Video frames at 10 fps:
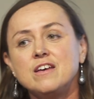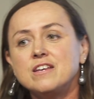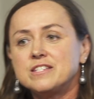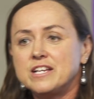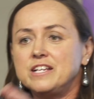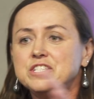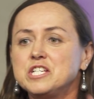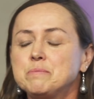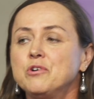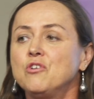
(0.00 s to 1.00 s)
So let's
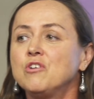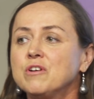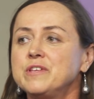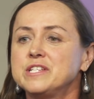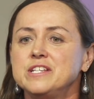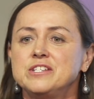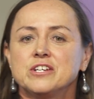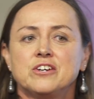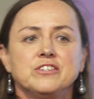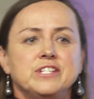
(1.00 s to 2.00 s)
just put all of this into
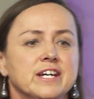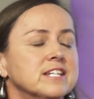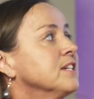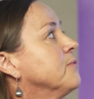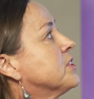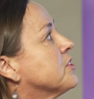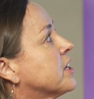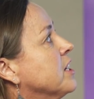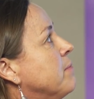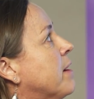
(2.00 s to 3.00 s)
context if we're
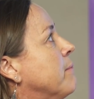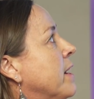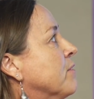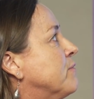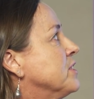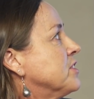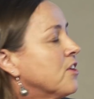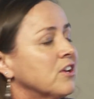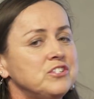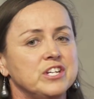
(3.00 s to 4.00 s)
talking about male
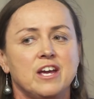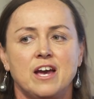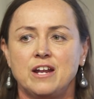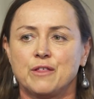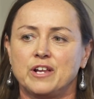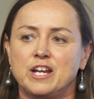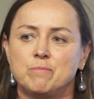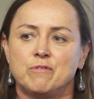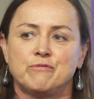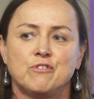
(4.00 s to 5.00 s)
physiology and athletic
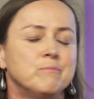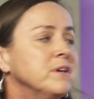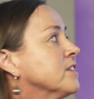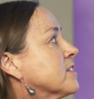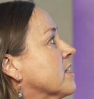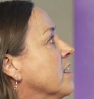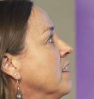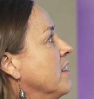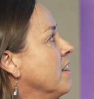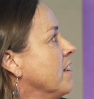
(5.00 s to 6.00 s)
performance.
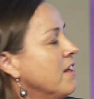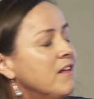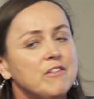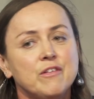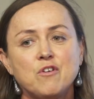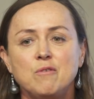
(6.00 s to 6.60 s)
They've got